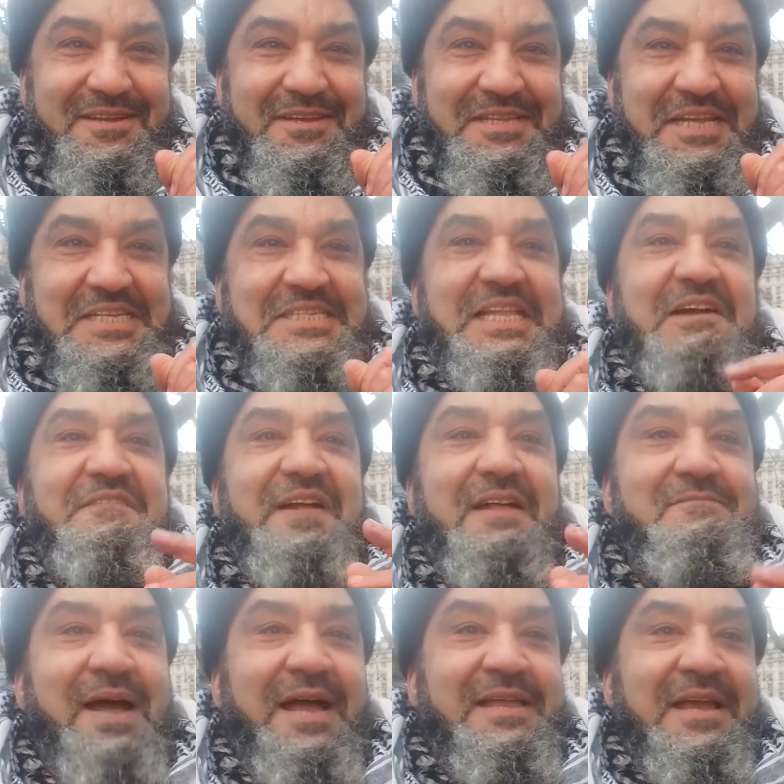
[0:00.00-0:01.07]
What, there is
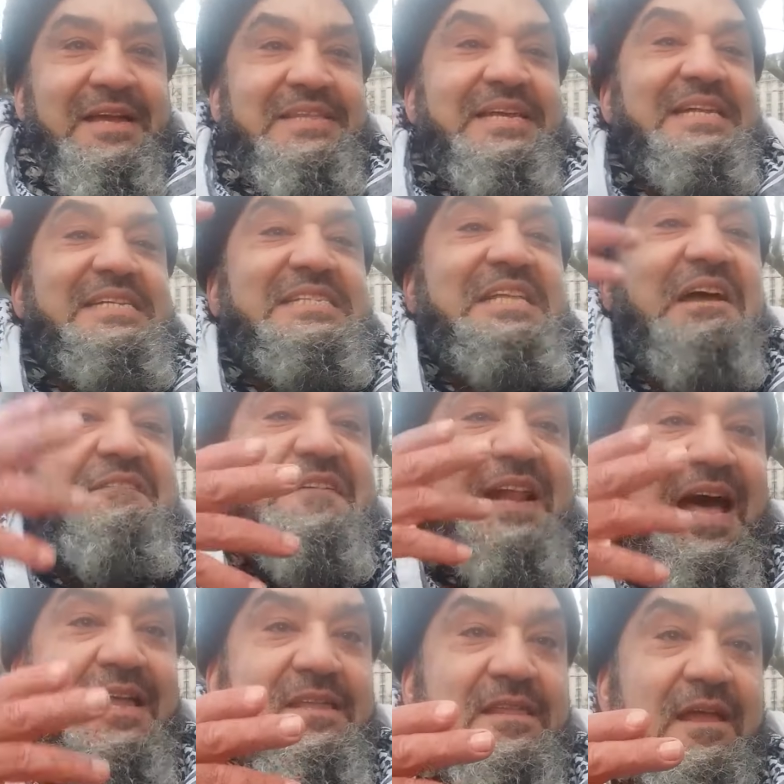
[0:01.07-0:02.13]
different. There is
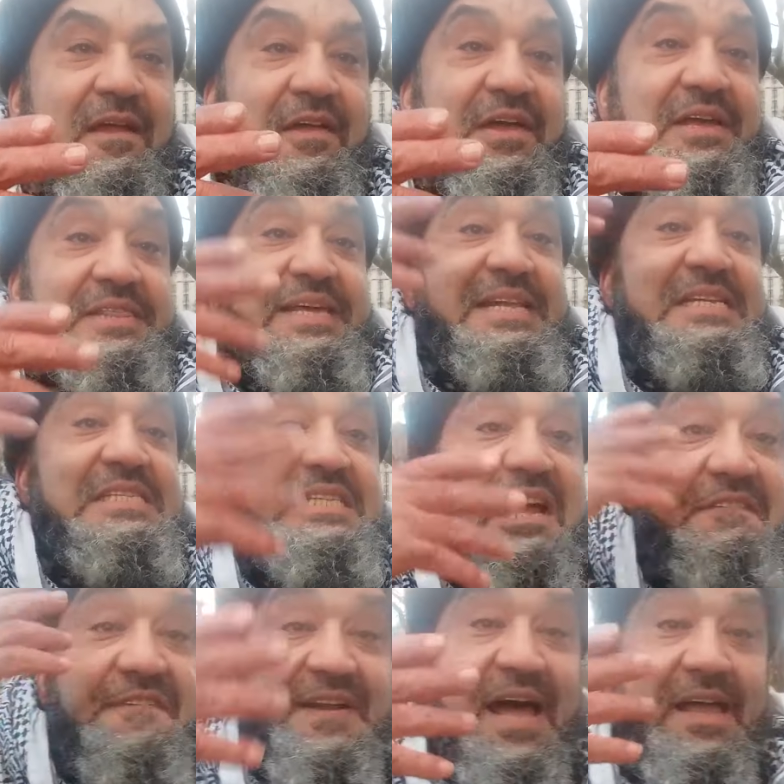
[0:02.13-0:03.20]
different. There is
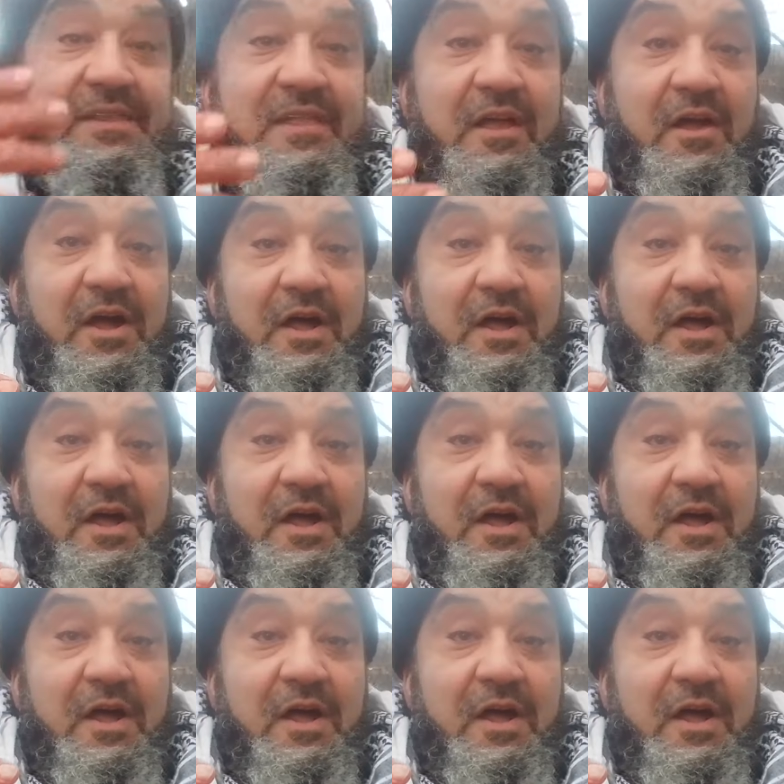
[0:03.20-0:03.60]
different